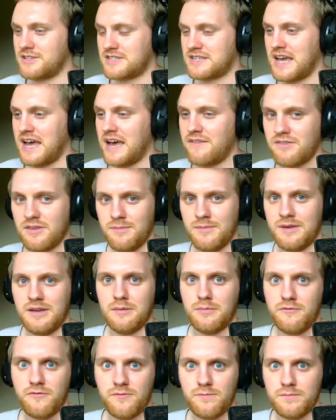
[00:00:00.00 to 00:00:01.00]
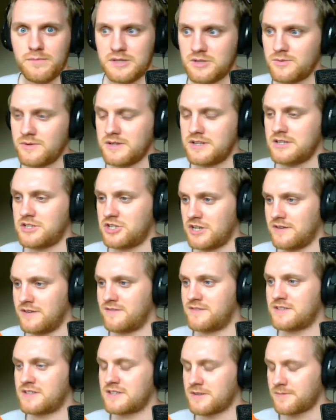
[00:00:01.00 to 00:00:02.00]
just to have your meal between
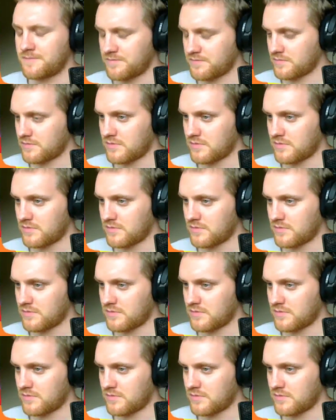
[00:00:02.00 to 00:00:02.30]
shifts,